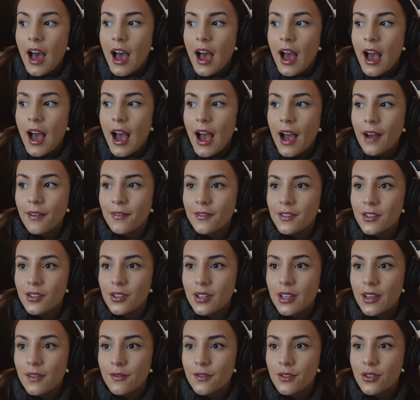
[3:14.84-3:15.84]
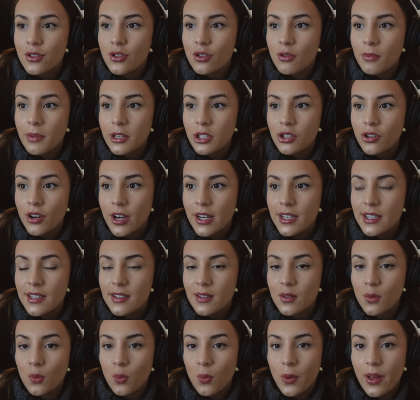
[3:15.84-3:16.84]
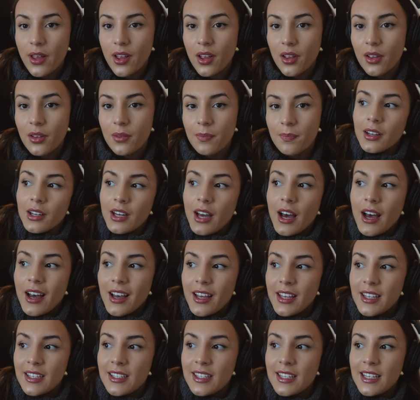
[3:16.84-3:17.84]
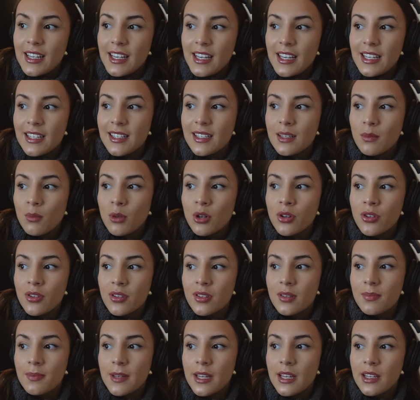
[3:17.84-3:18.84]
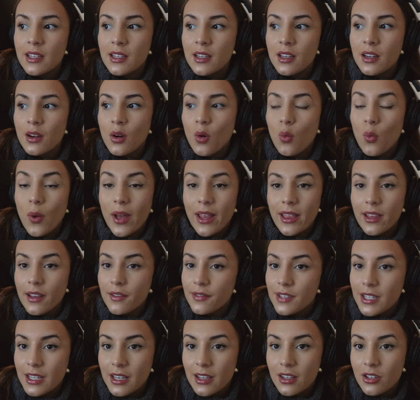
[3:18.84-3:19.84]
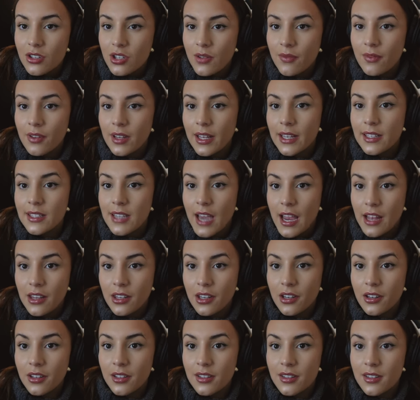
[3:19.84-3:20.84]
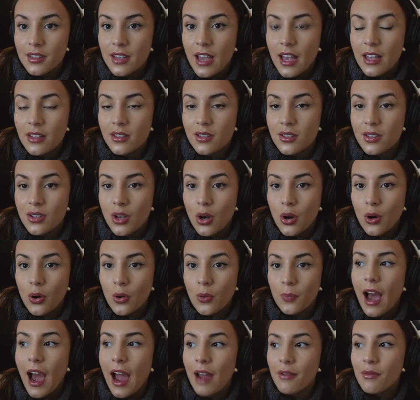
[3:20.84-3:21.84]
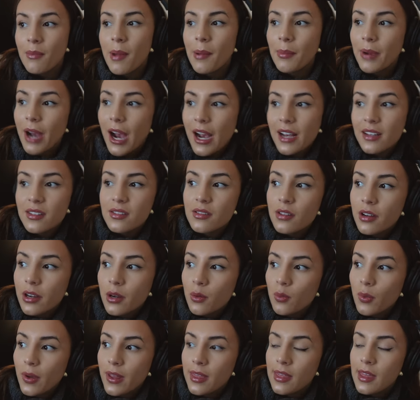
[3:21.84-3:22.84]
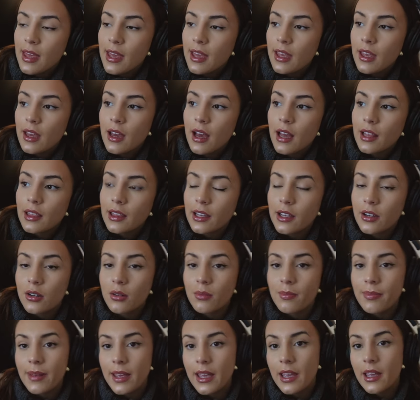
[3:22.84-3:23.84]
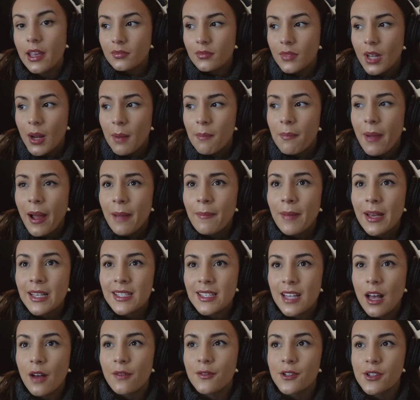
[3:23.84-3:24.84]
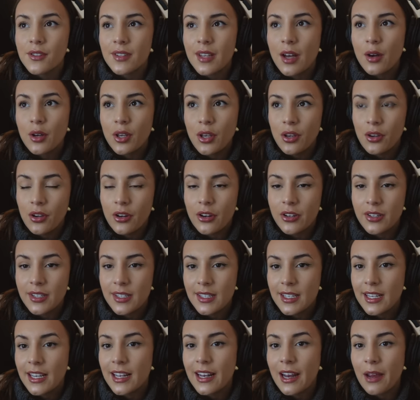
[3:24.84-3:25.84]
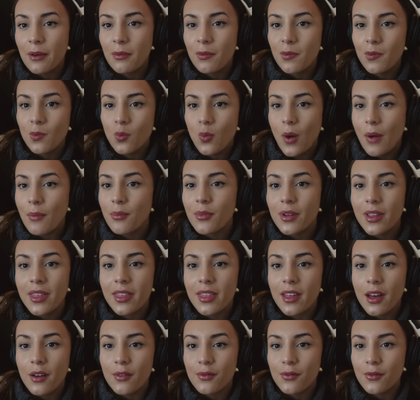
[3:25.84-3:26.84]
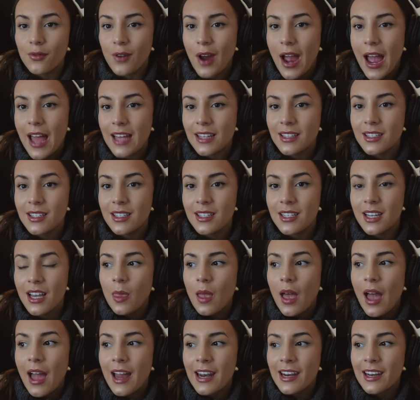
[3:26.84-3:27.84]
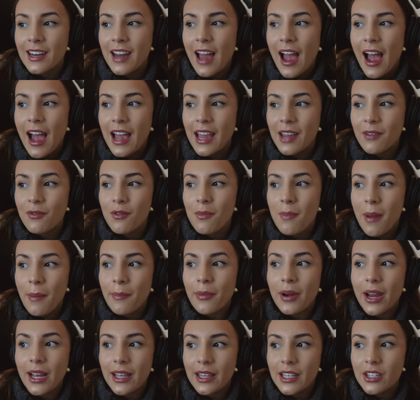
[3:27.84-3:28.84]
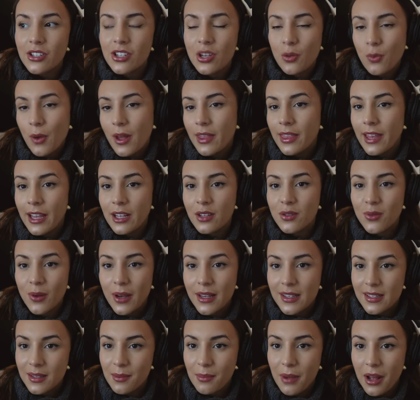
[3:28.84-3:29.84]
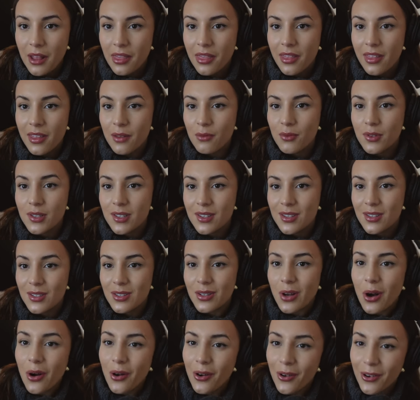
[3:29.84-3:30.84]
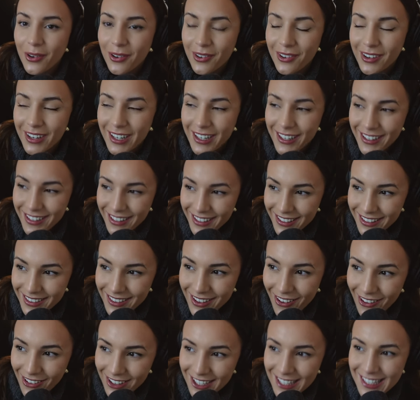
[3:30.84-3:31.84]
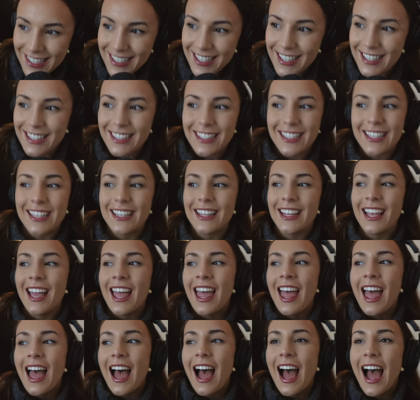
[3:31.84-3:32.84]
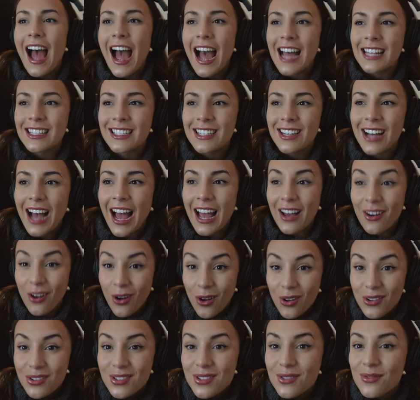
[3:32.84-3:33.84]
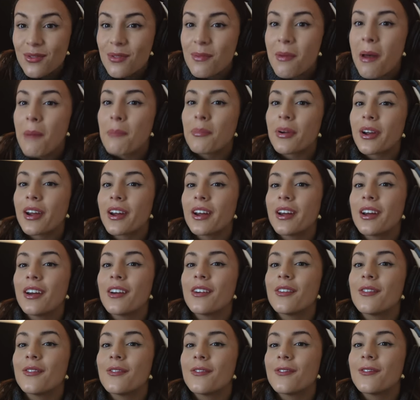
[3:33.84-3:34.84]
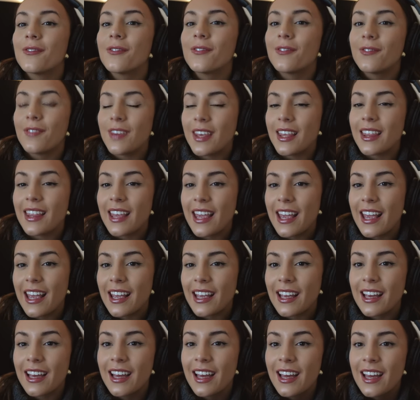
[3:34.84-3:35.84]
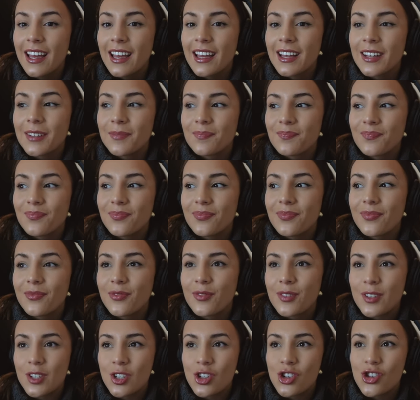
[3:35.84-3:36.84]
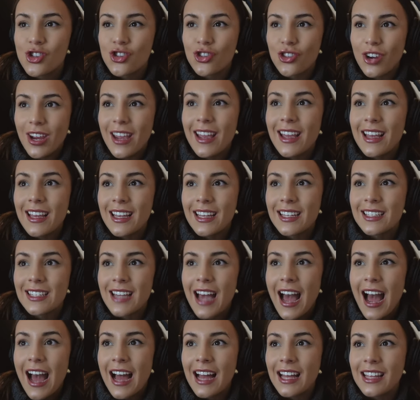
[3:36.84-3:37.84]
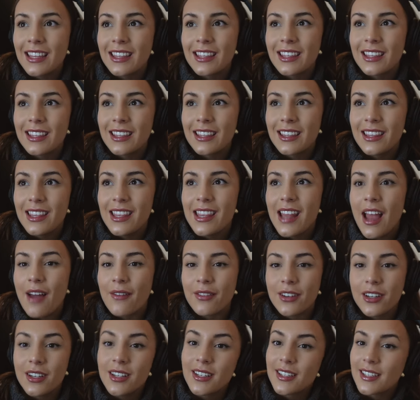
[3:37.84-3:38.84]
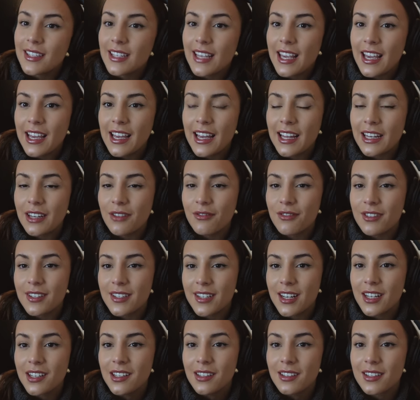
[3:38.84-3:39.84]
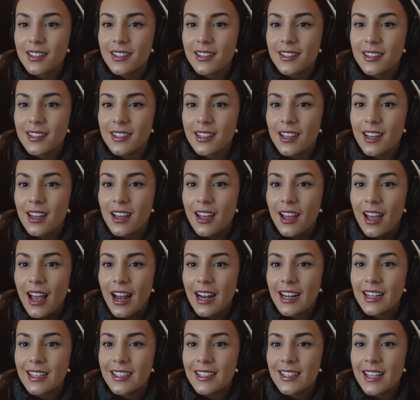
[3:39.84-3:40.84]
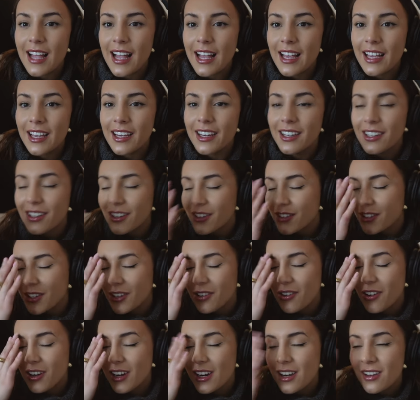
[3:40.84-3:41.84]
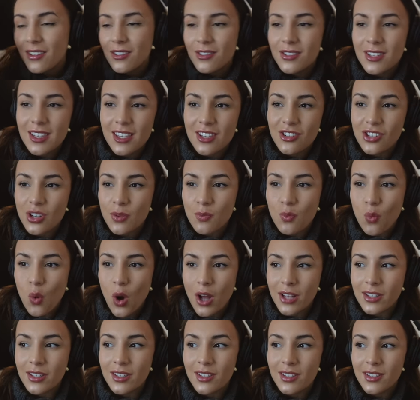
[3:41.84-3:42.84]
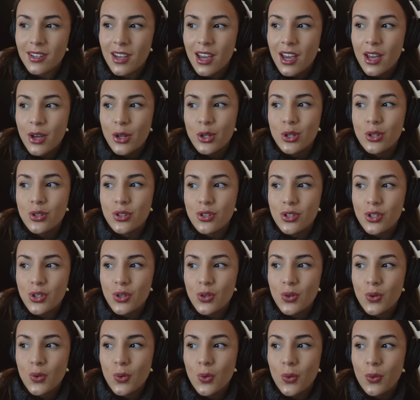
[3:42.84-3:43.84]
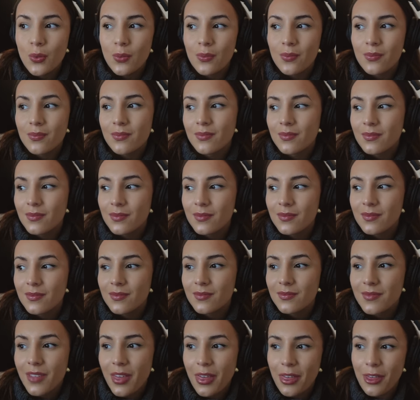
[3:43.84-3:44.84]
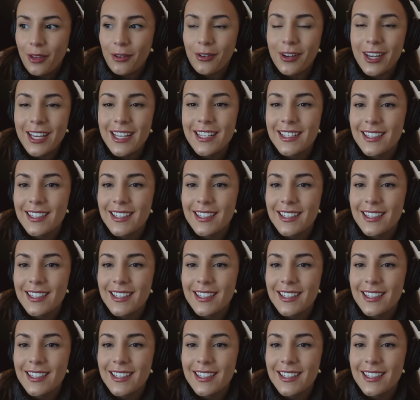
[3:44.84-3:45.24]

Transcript: have to give so much credit to Will because he's someone who's been weightlifting at the gym for like 10 years. And so I remember I started with it a little bit by myself just out of curiosity and I went with a friend. And I remember I literally went like twice a month. It was so not consistent. And I also remember feeling frustrated at never seeing any results. And it's like, girl, you're not going to go to the gym once, do three